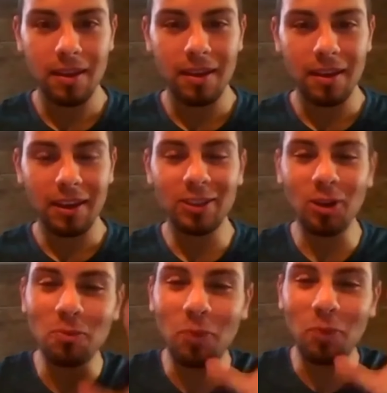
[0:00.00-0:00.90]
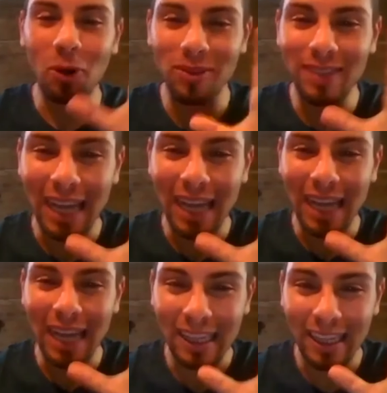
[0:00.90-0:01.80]
don't post the Catholic
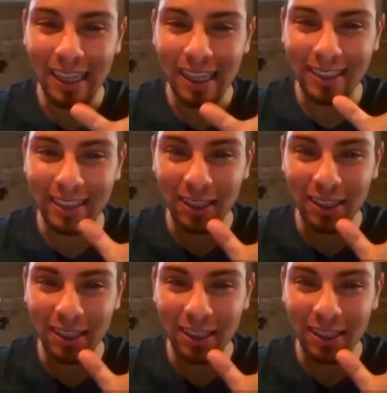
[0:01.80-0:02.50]
things because